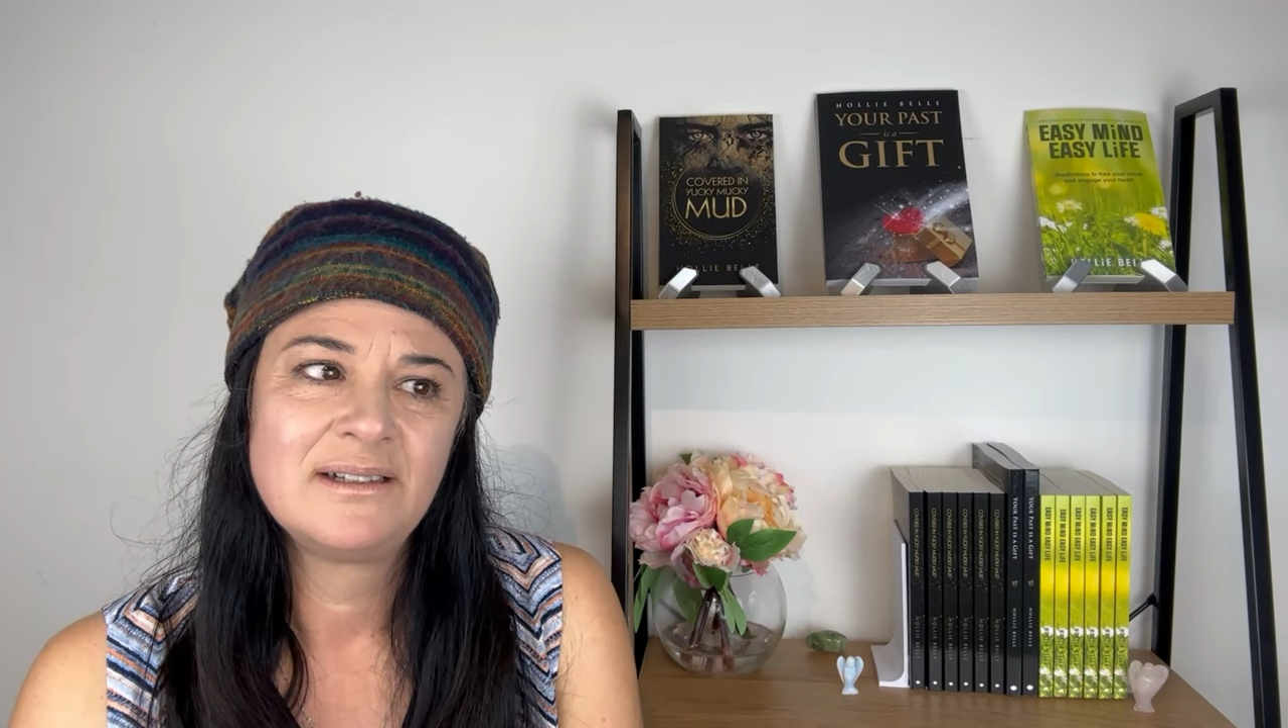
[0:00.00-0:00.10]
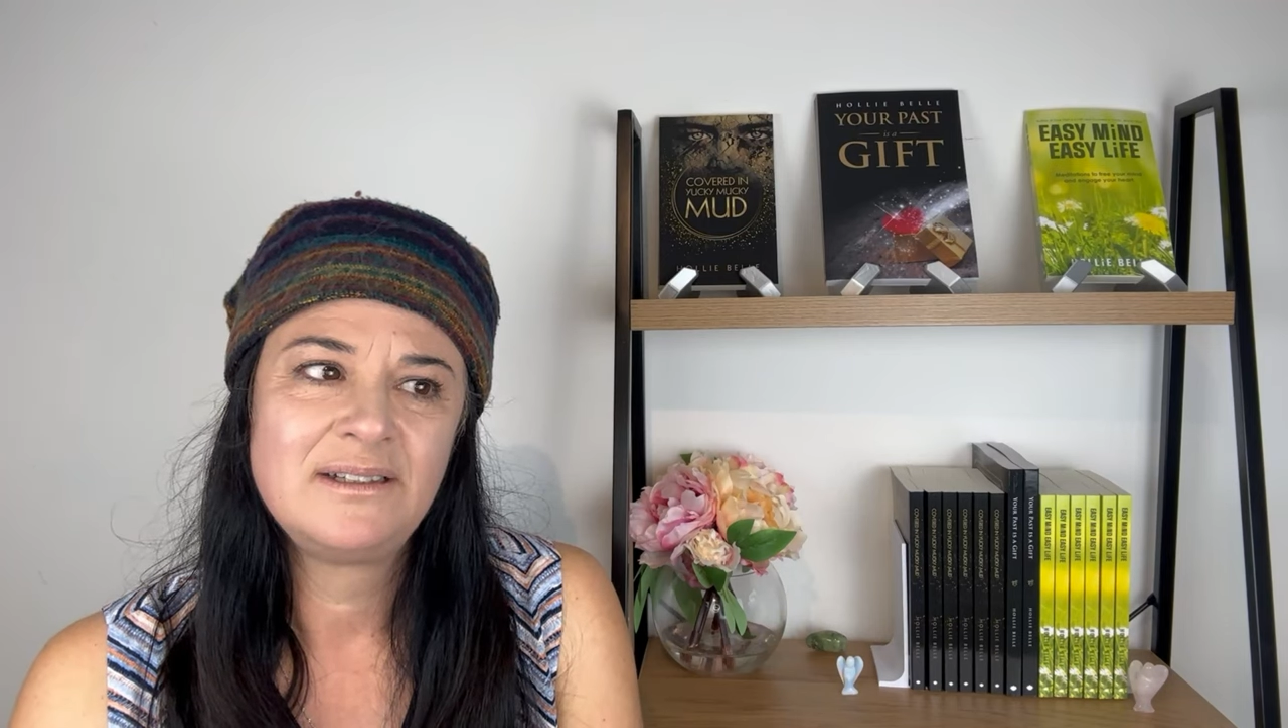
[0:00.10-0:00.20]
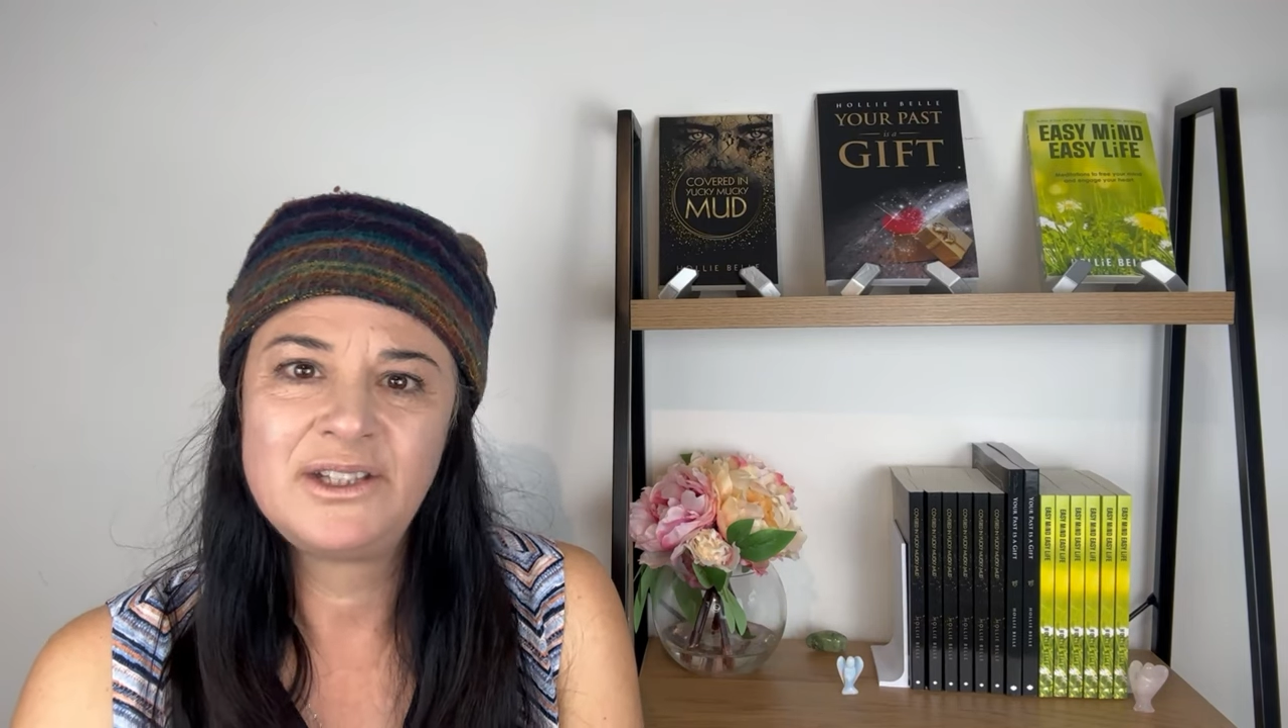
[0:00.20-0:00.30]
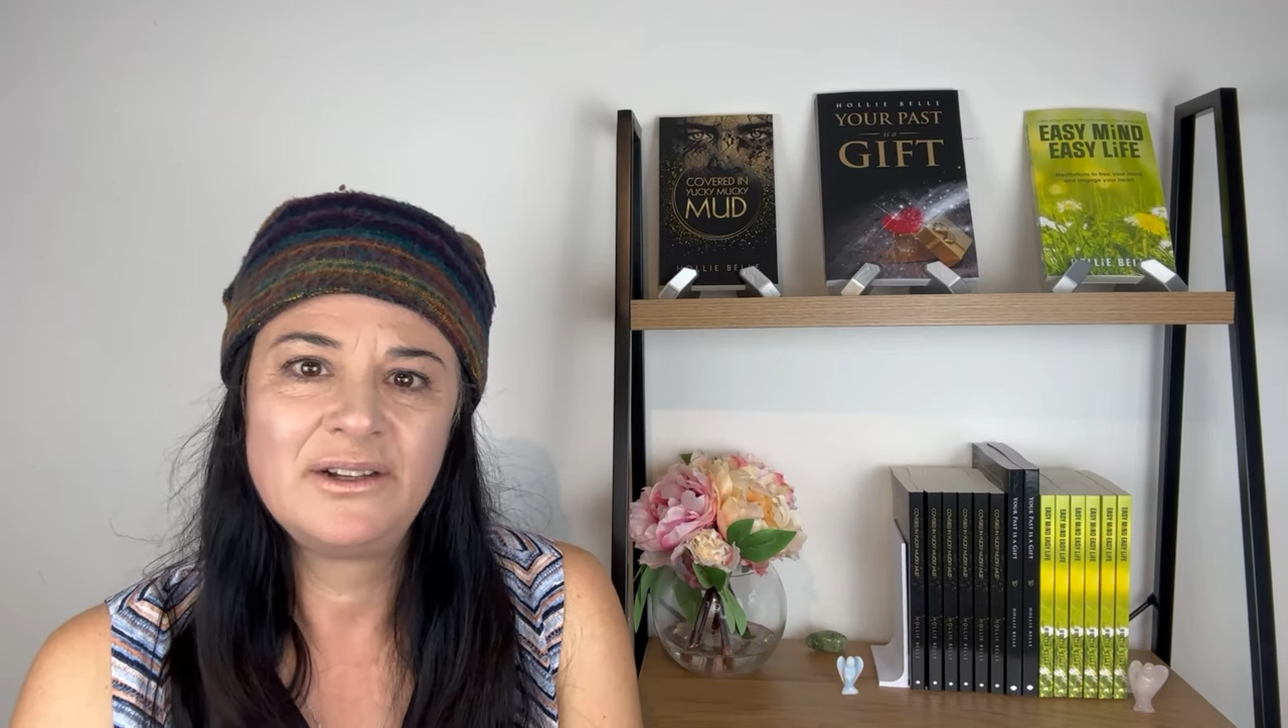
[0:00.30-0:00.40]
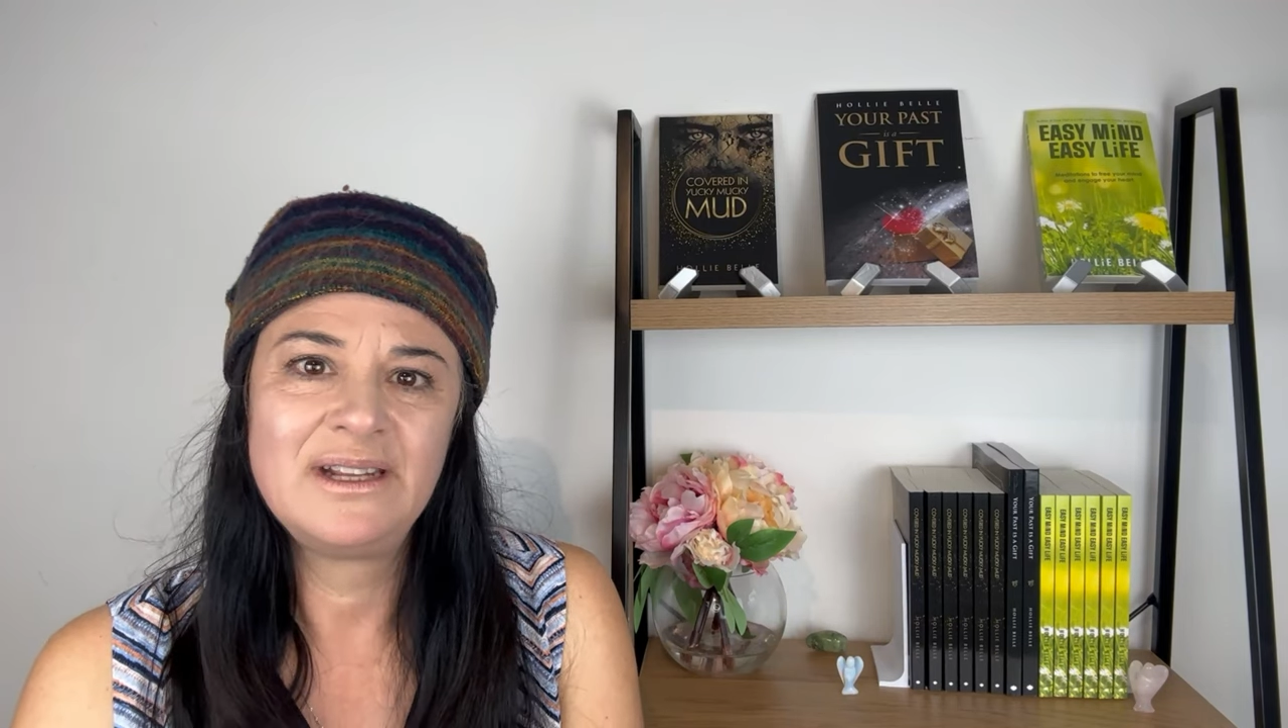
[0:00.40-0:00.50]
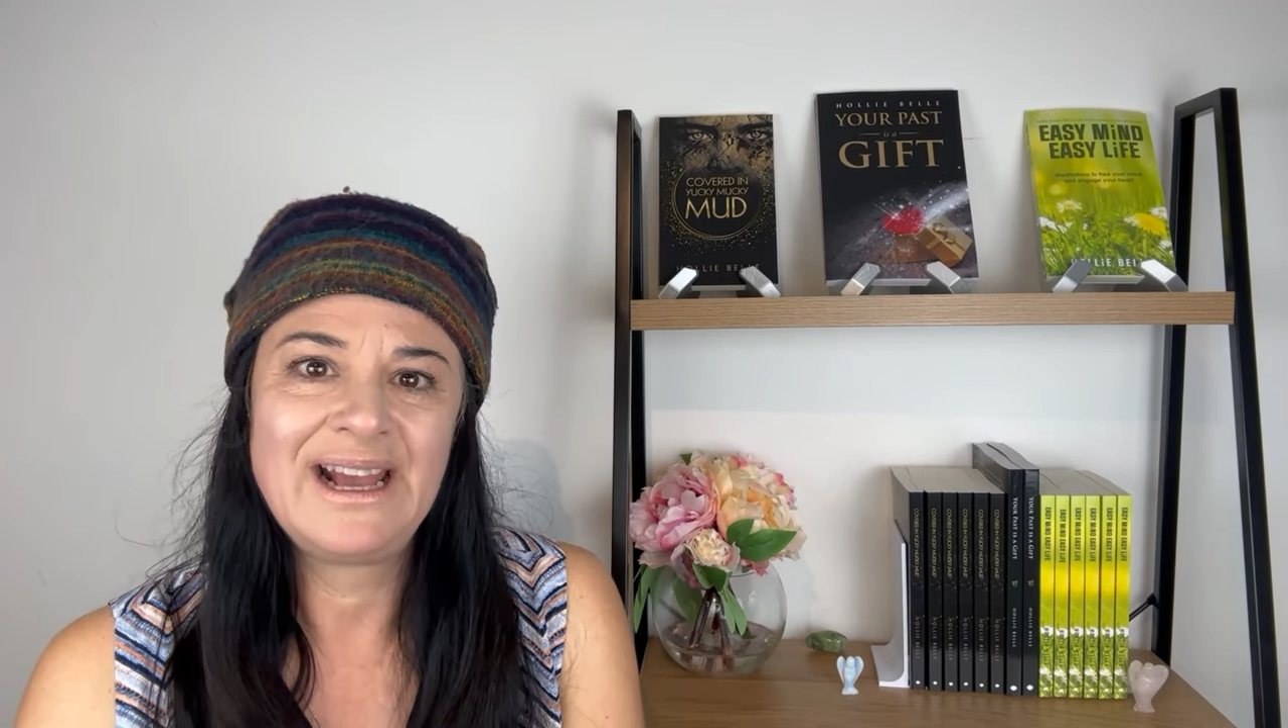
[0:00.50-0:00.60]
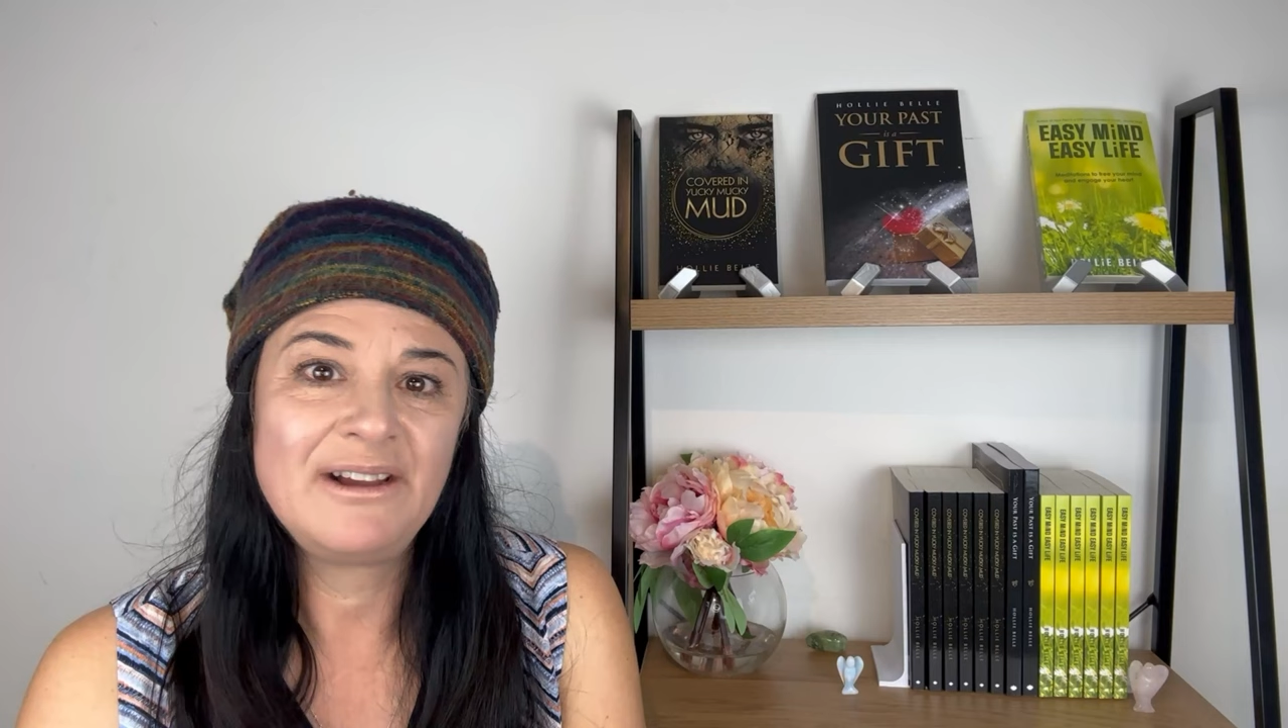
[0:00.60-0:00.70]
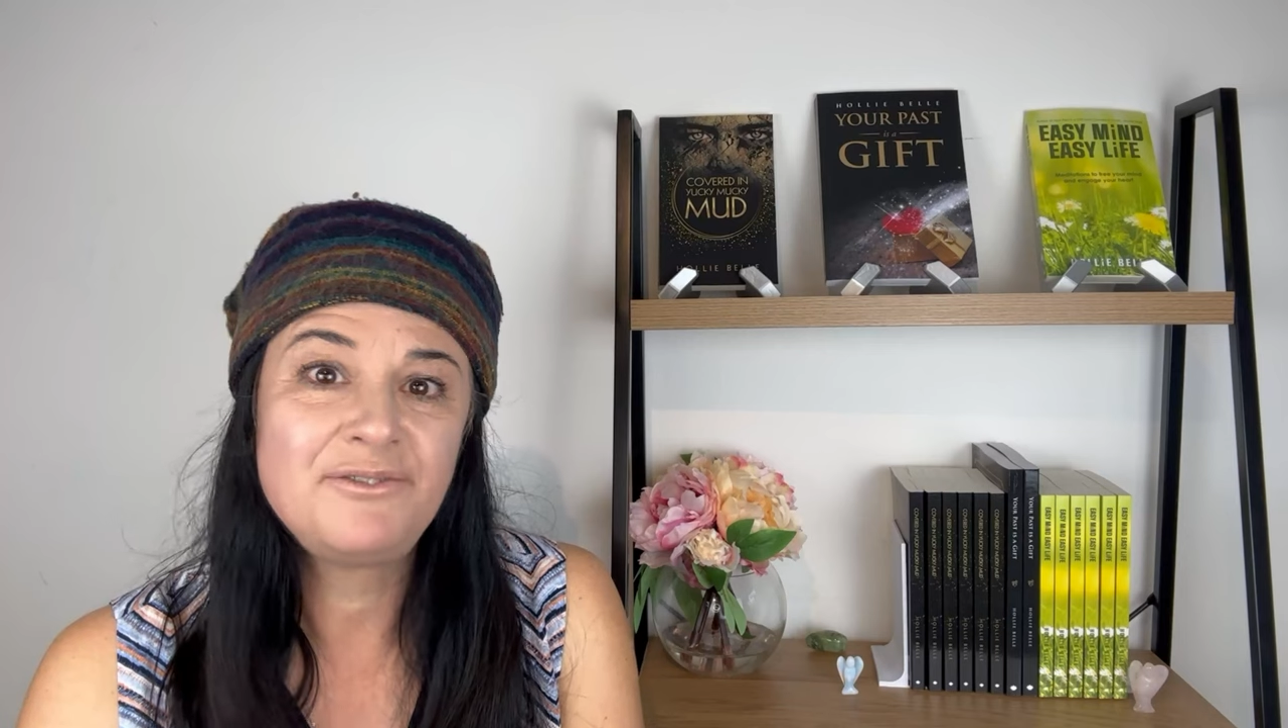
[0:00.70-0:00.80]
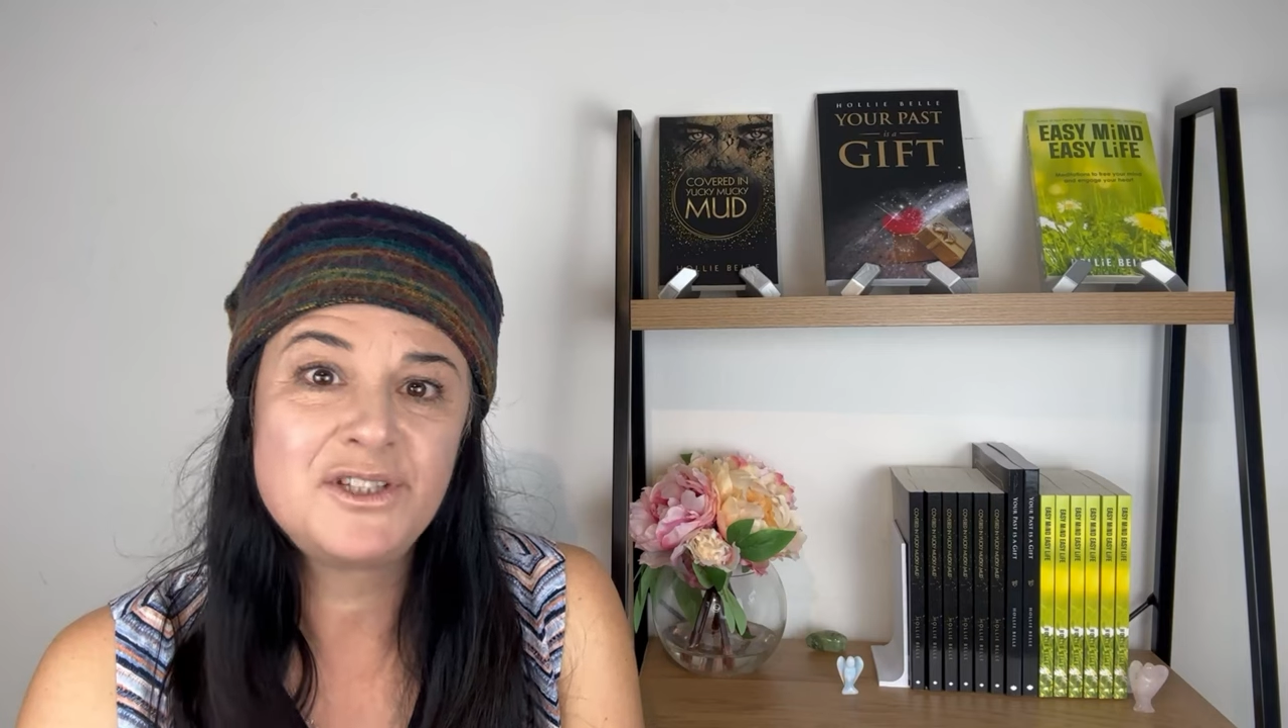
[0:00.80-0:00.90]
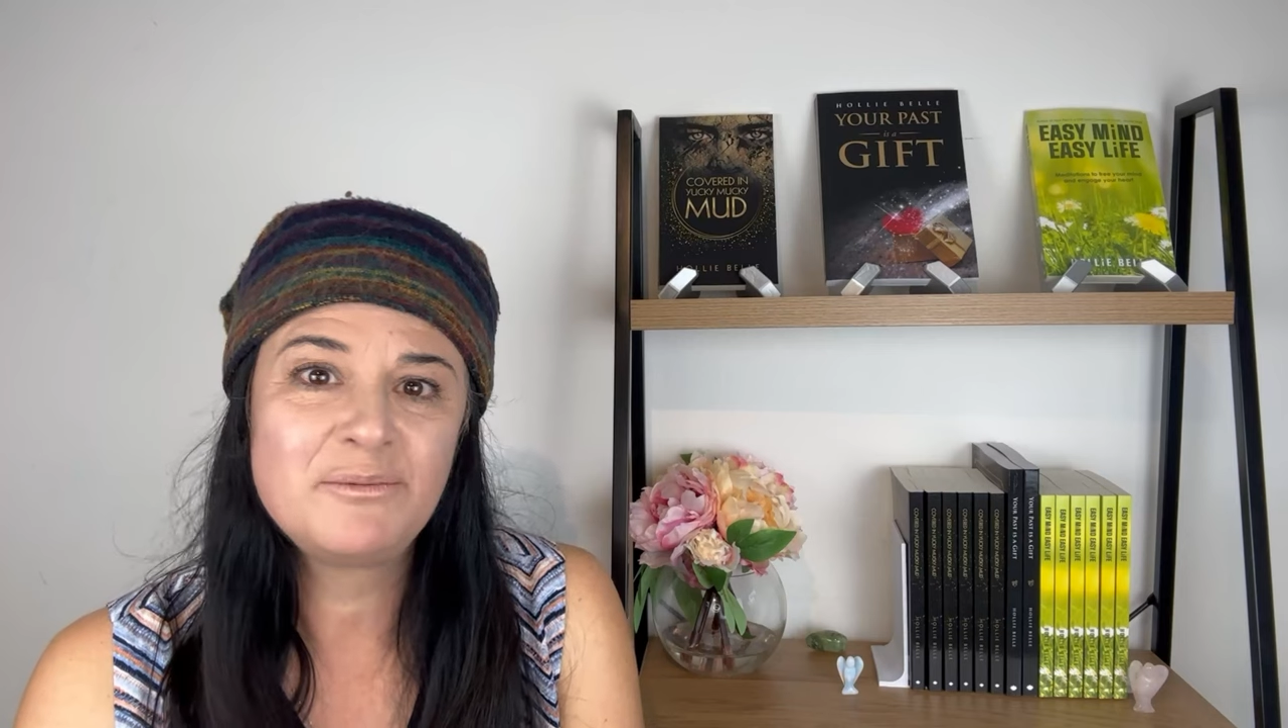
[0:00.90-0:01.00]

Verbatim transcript: You don't have